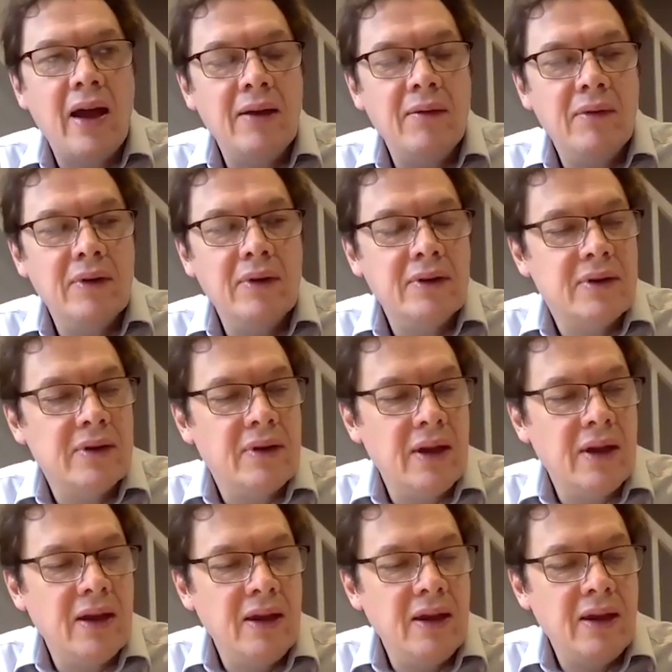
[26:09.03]
and it
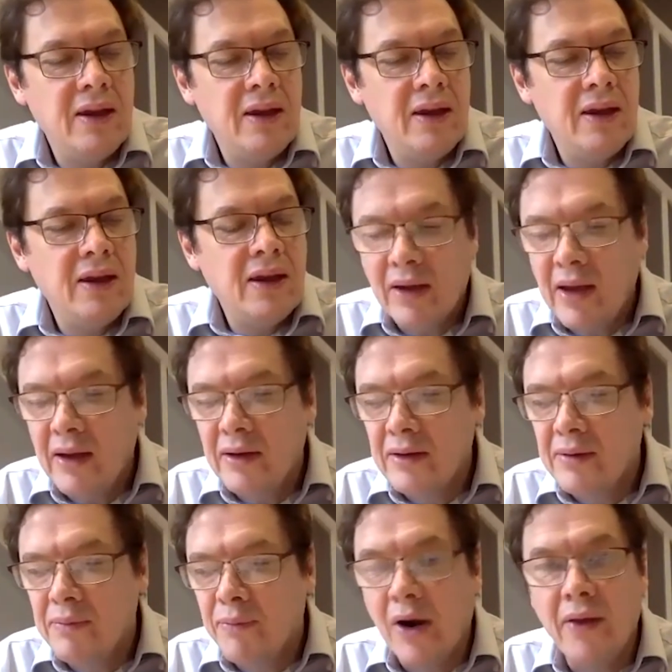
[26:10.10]
was the
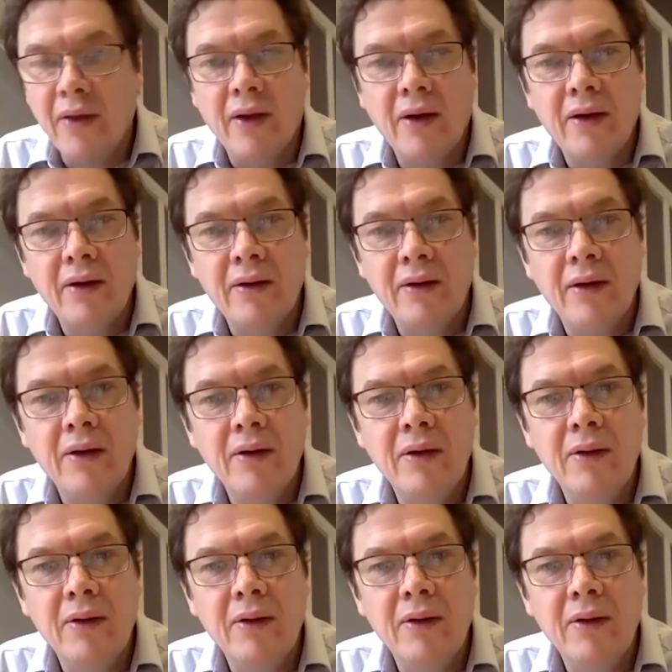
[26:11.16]
king's brother